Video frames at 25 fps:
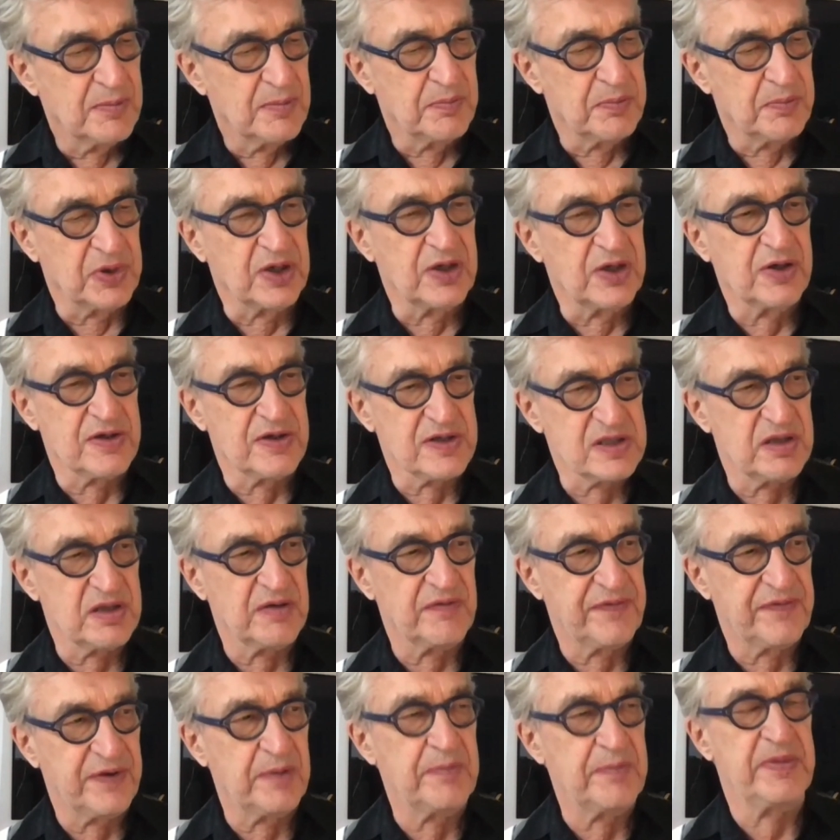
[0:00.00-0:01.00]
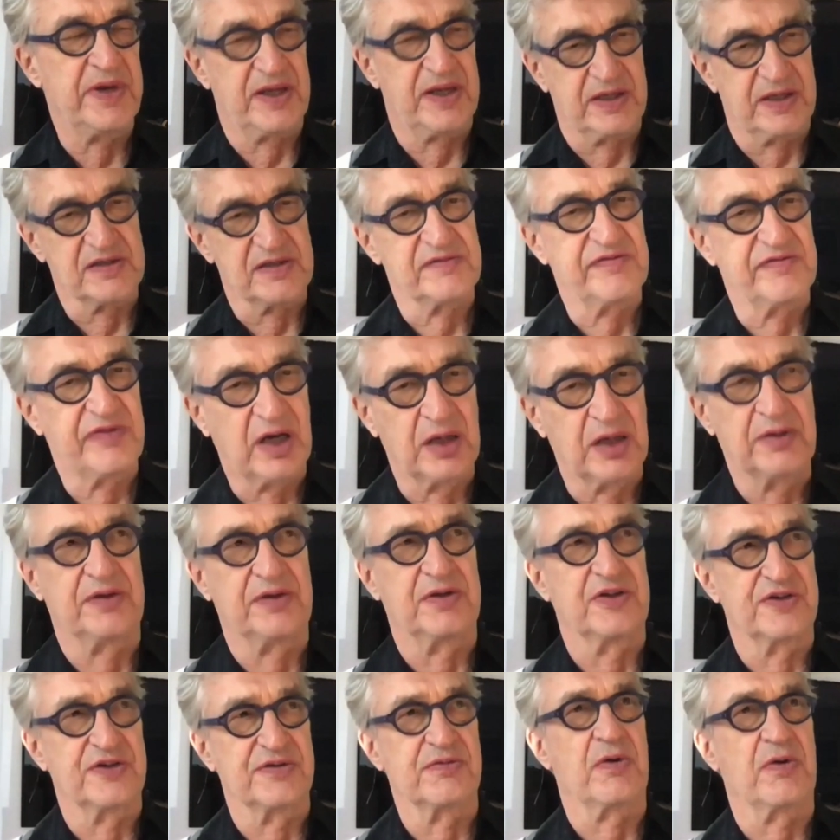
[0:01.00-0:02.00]
because the filmmakers found the
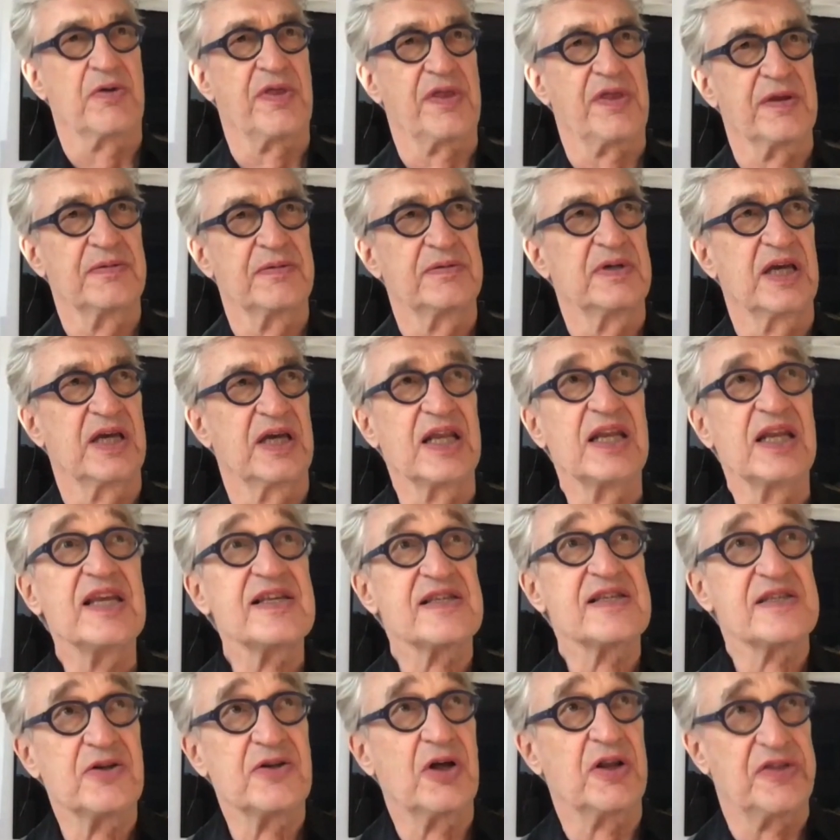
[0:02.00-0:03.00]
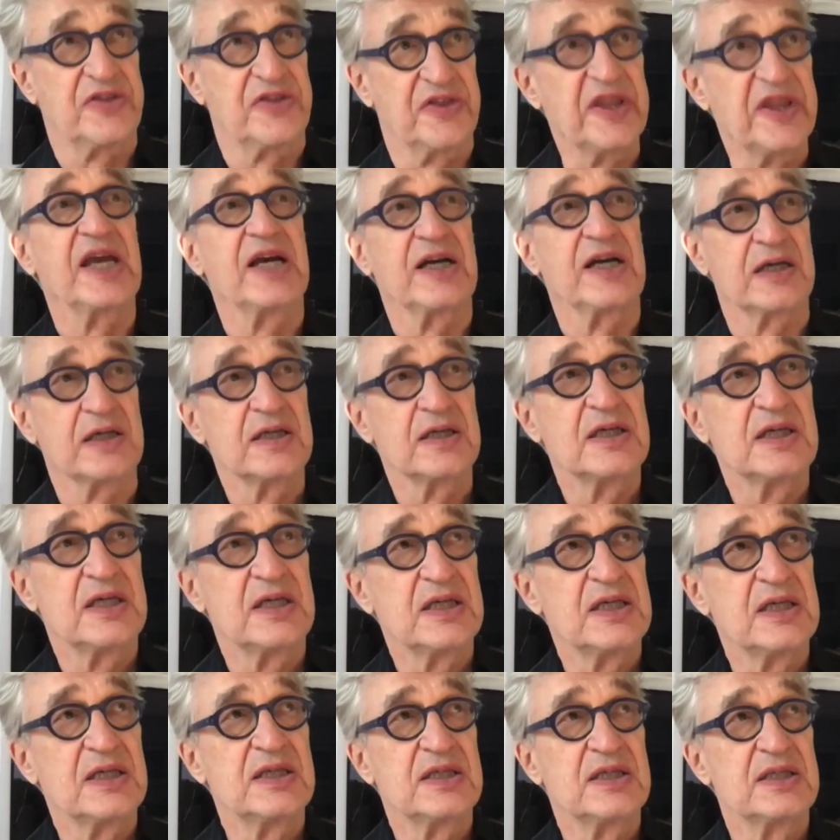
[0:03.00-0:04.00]
truth. It is not there.
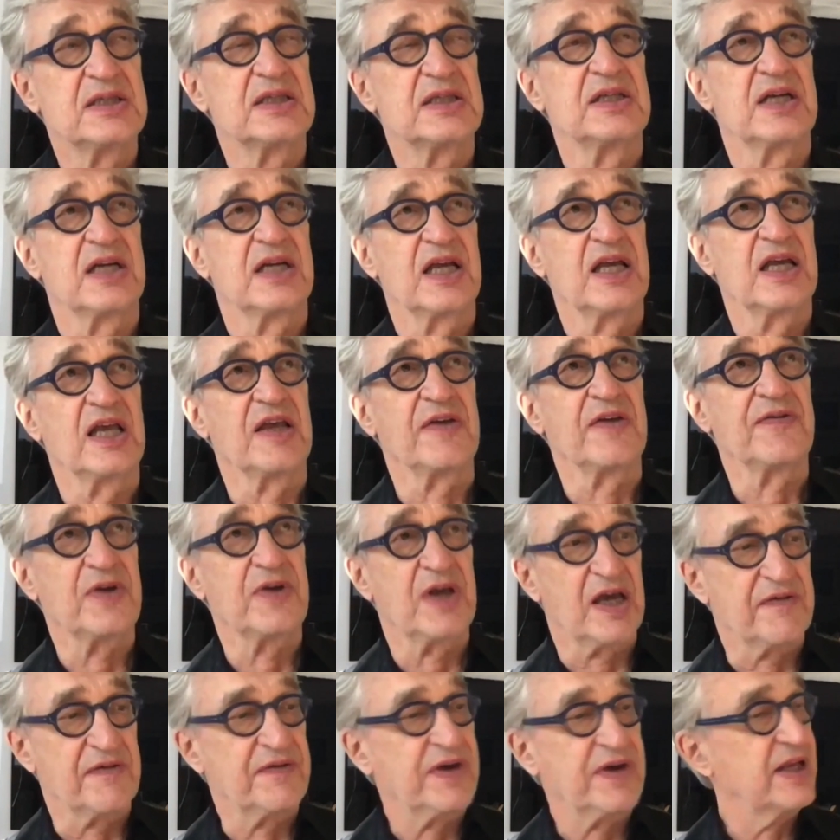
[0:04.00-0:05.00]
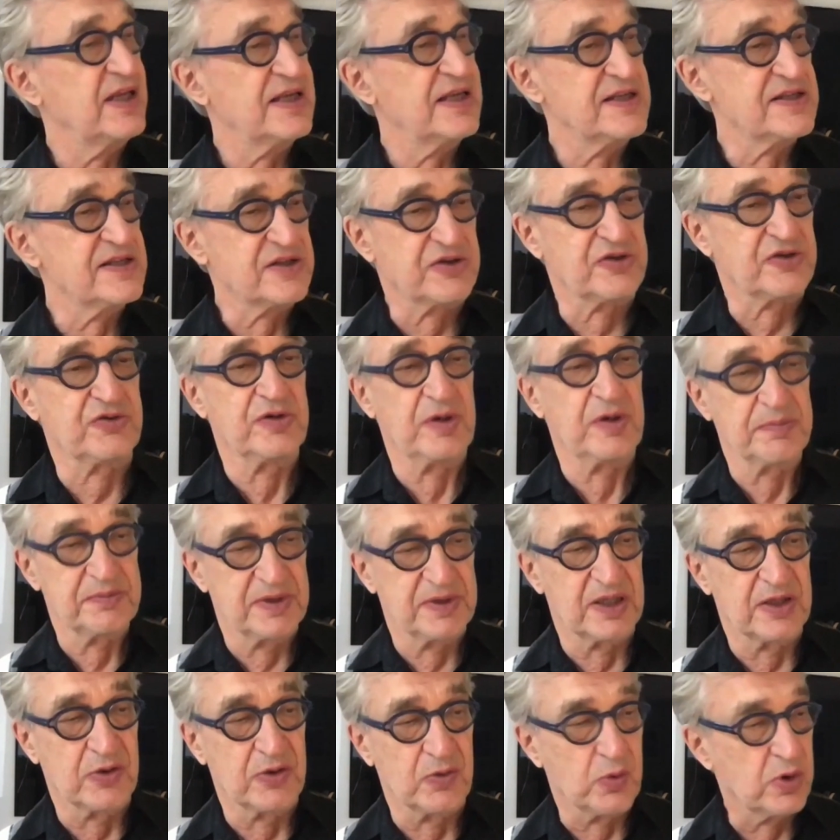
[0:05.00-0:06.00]
If you have any script
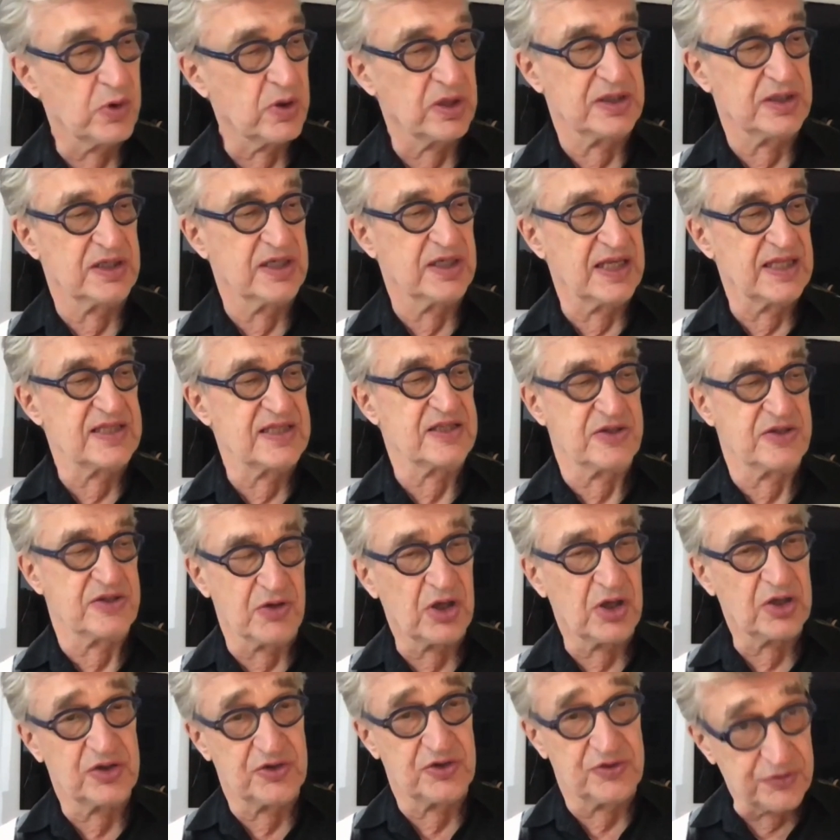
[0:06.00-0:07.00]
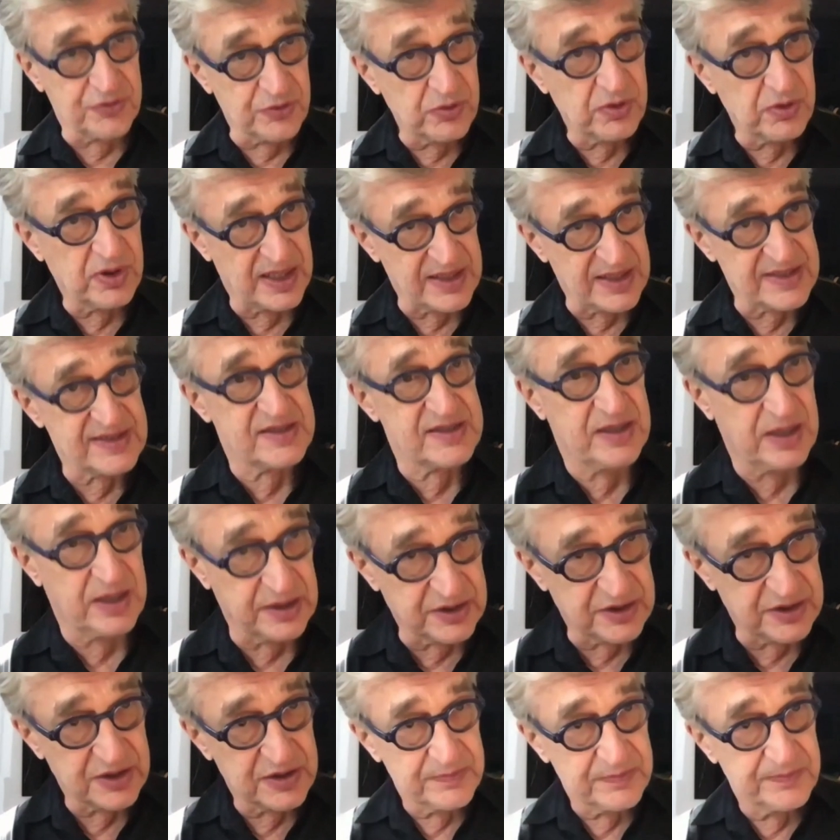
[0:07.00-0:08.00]
in the world, it's not true as
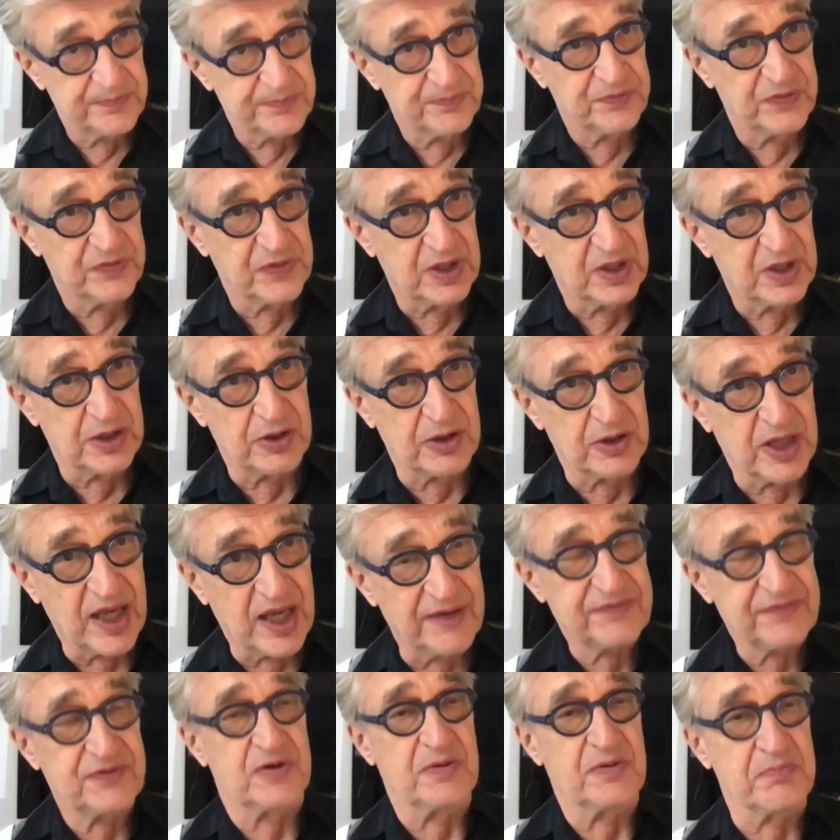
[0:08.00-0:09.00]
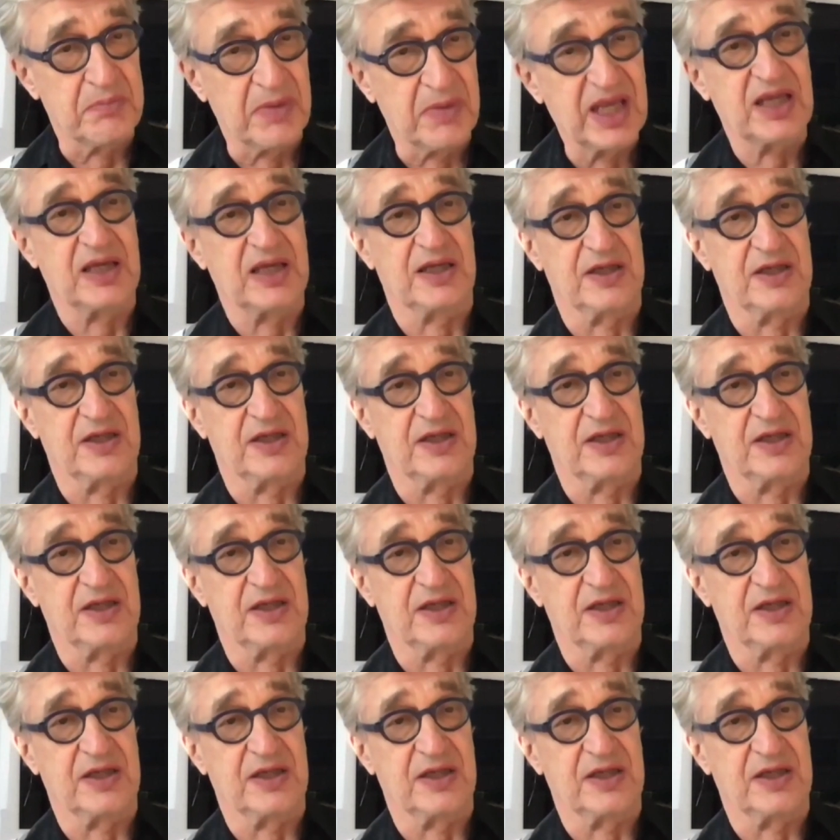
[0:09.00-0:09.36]
such. You have to make